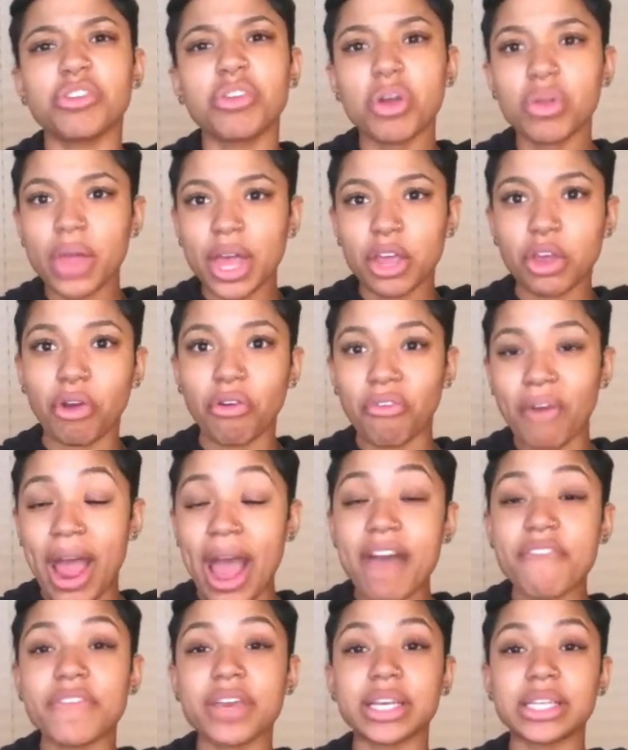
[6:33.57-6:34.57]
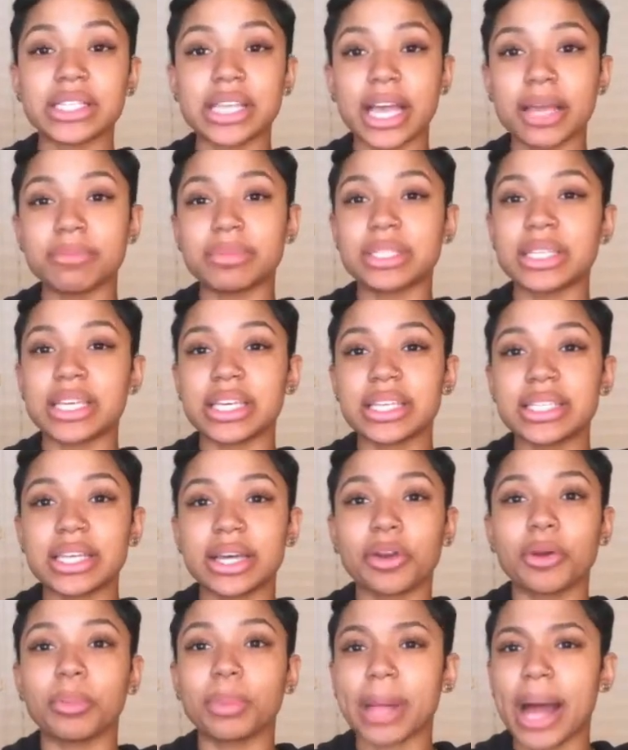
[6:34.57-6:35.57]
you know, like graphic type tees
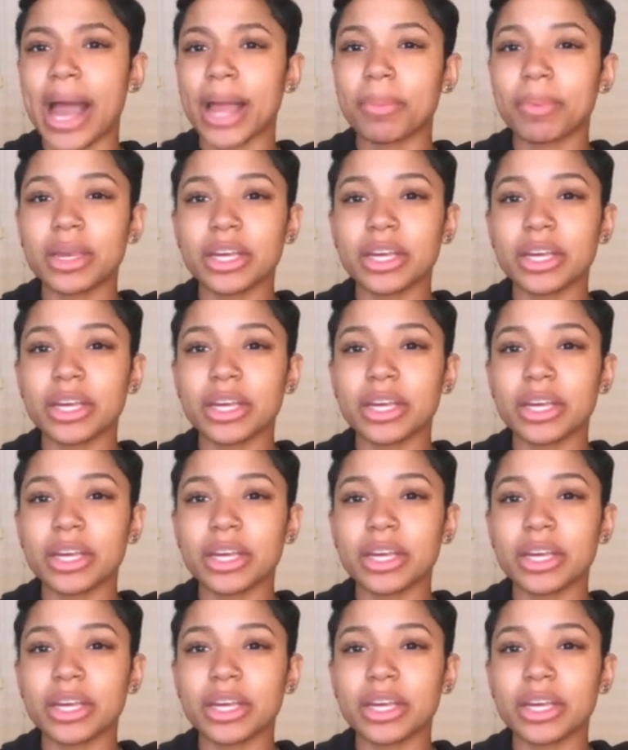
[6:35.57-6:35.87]
that are black,